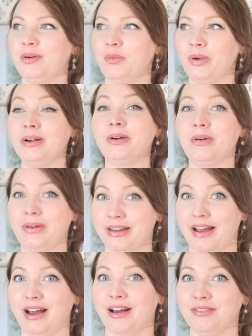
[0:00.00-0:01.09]
we're going to
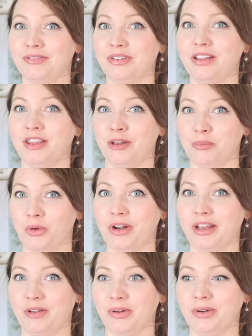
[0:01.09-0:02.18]
have the
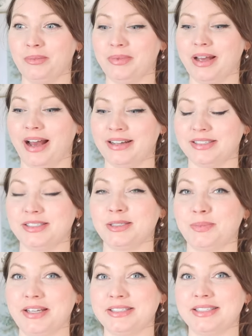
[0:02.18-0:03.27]
morning room as a
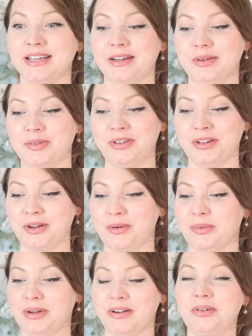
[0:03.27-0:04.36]
space that, you know,
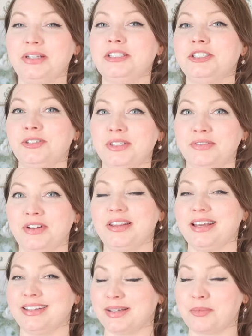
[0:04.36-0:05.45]
we're going to do different
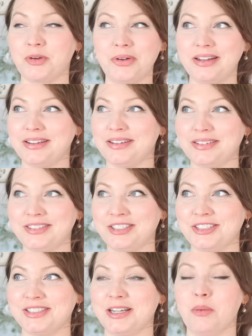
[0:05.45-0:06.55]
things. I'm going to
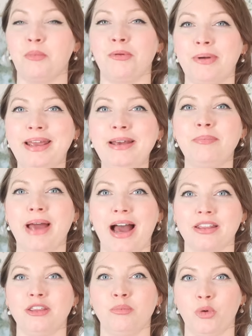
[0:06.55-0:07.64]
just bring
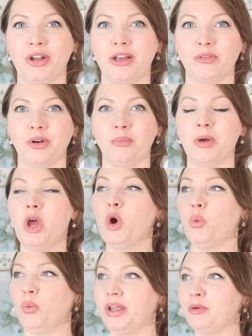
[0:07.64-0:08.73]
back the morning room.
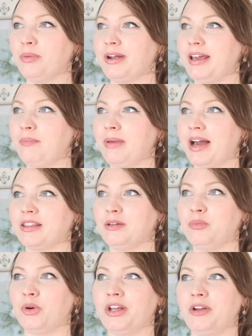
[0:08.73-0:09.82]
We are bringing back the
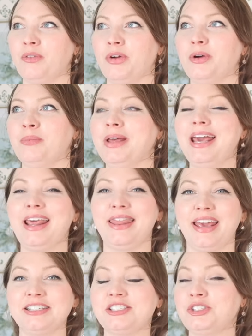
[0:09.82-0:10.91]
morning room
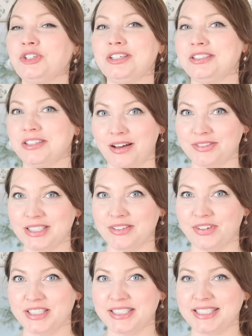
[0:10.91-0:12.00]
thanks to the soft
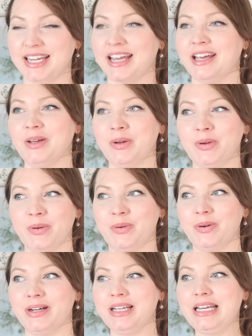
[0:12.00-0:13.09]
sophisticate
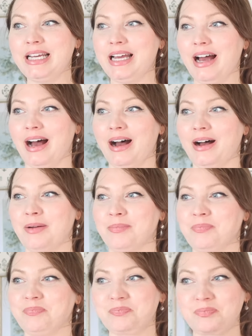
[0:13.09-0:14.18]
who um,